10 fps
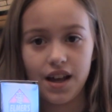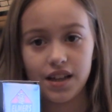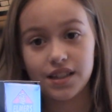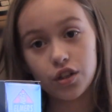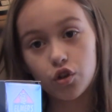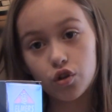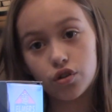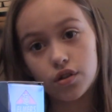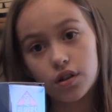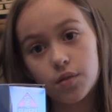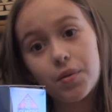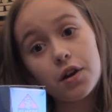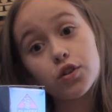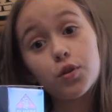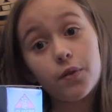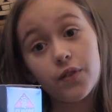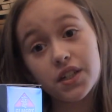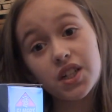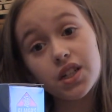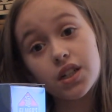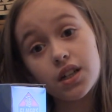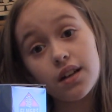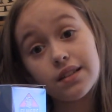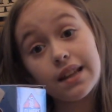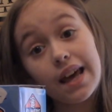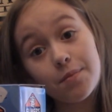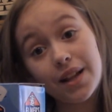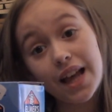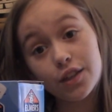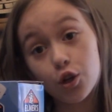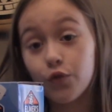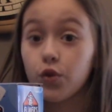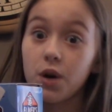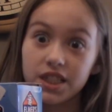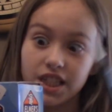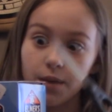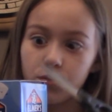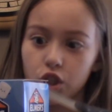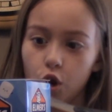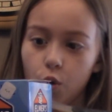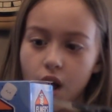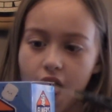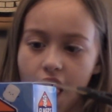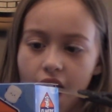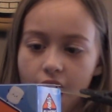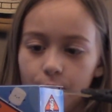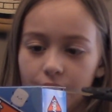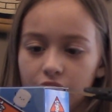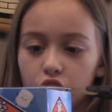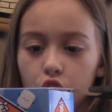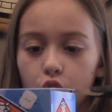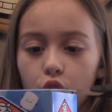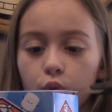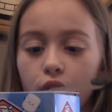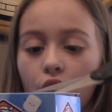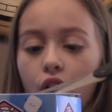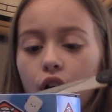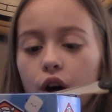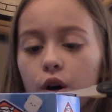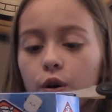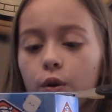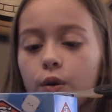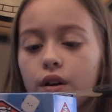Scissors, parent supervision. Said that in my last two if you watch them, so make sure you know.